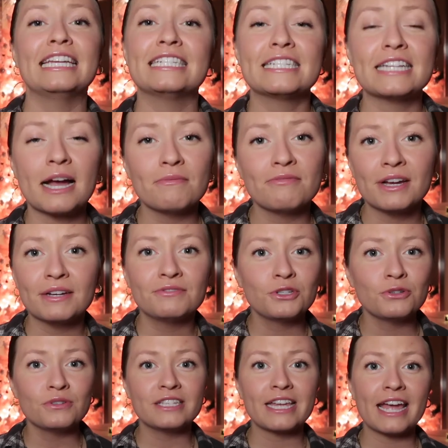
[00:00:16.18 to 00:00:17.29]
And in Top 5
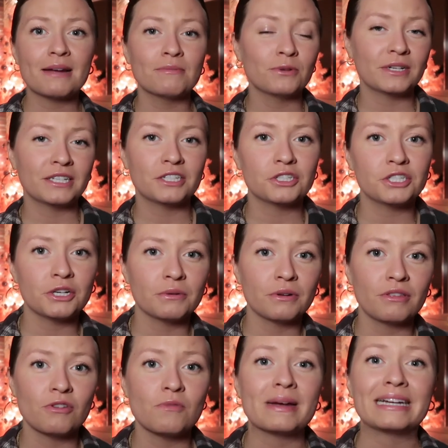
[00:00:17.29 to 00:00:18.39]
Tuesday, I'm going to share
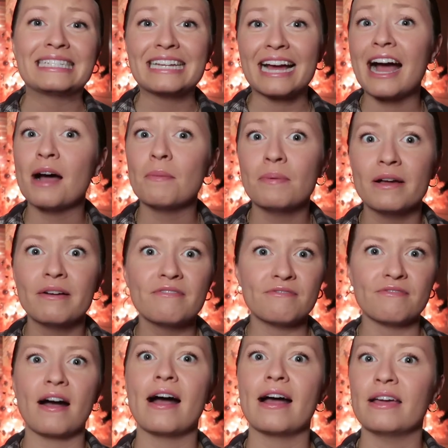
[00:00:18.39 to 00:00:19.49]
with you my top
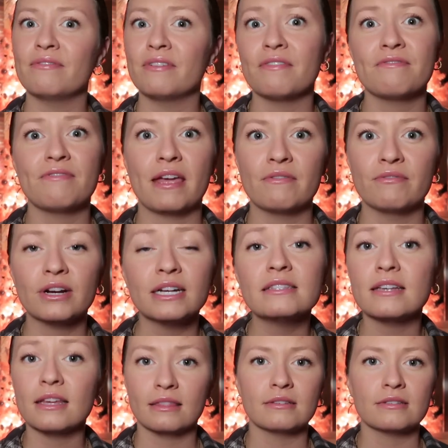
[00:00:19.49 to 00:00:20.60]
five favorites
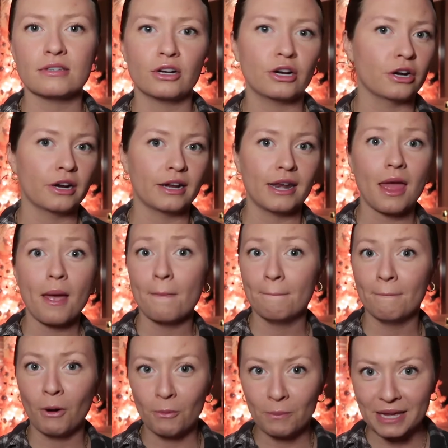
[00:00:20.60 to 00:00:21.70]
at this current
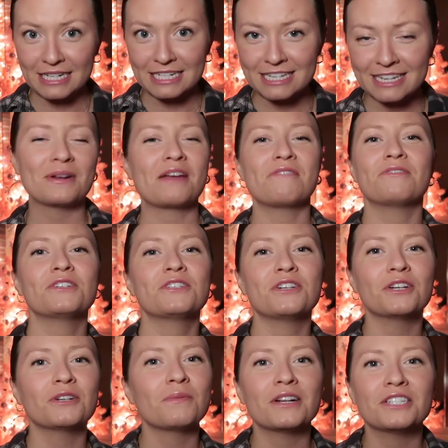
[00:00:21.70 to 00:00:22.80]
moment. When I first
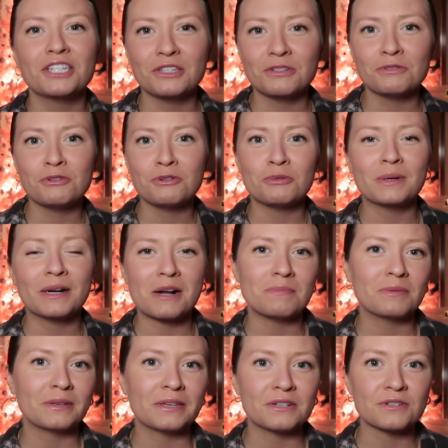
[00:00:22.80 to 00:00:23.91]
started watching YouTube a
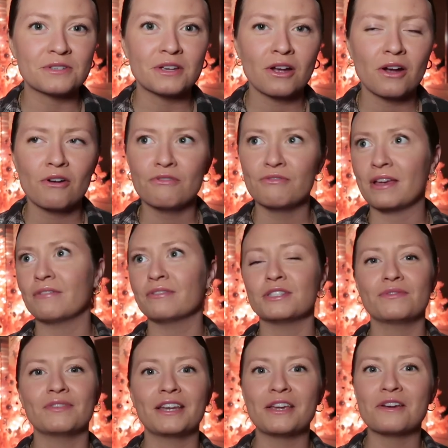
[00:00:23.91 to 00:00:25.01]
couple years ago,
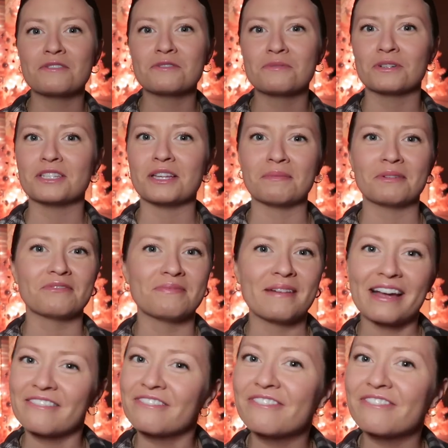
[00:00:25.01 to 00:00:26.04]
favorites videos were some of my